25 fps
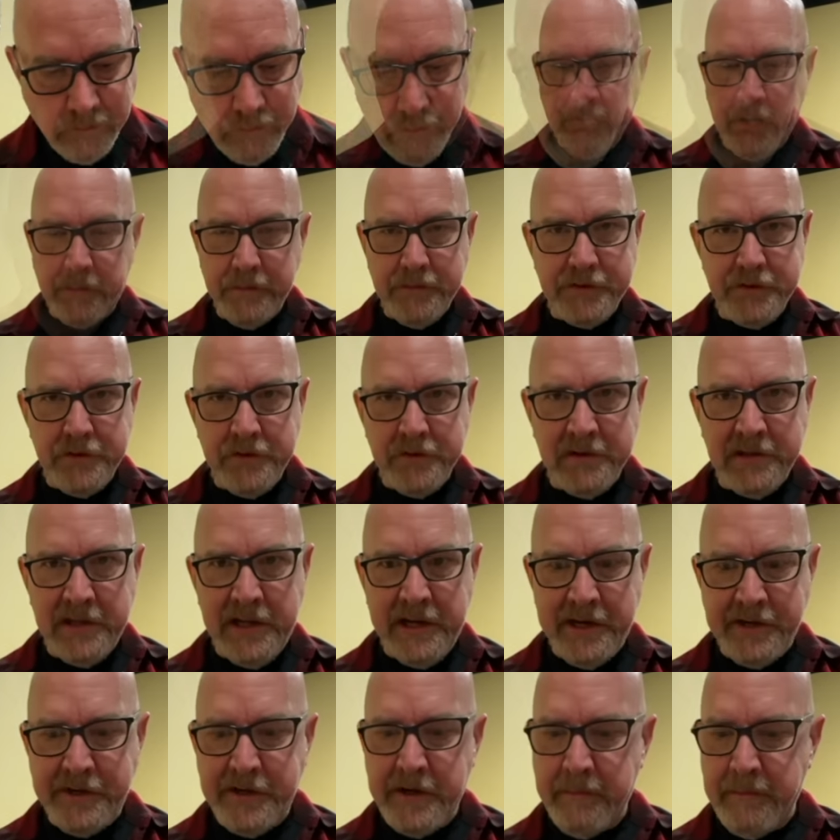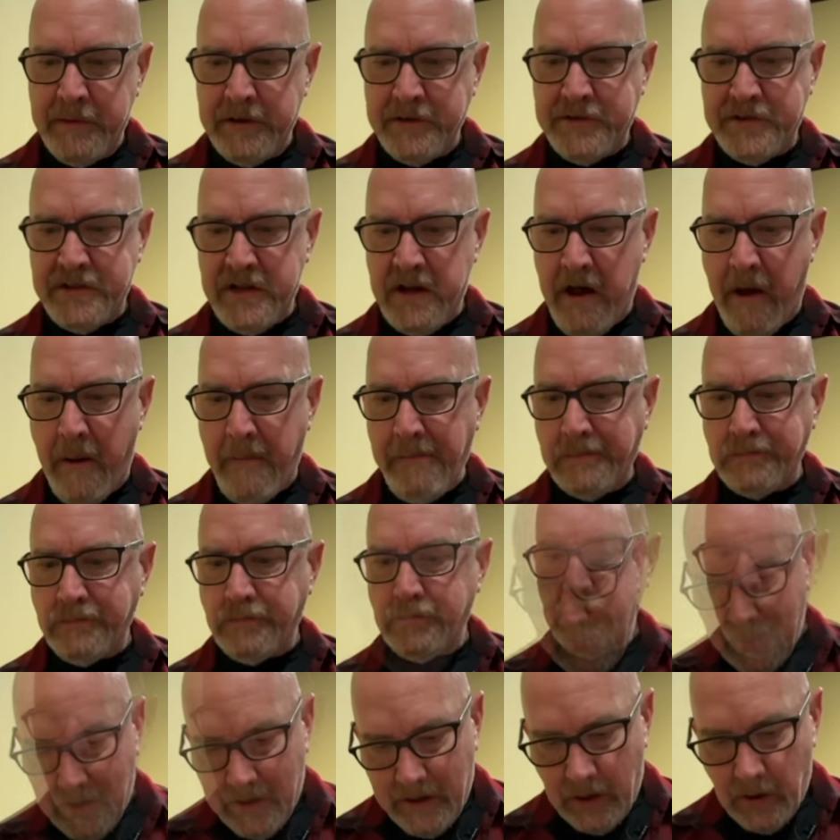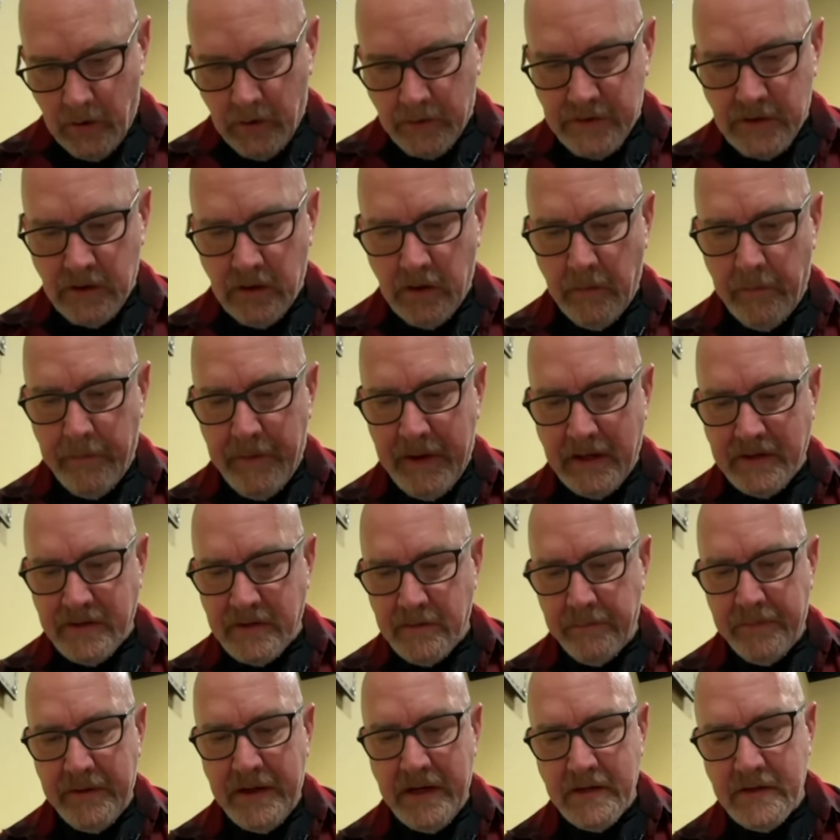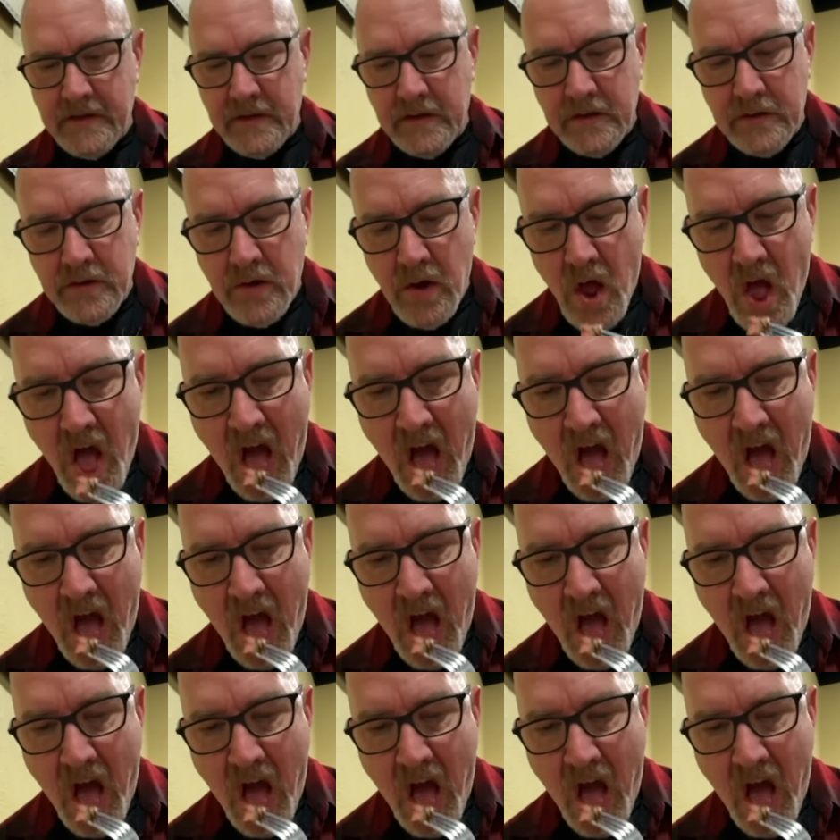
I'm so glad I didn't miss that. Get all those little bits and pieces.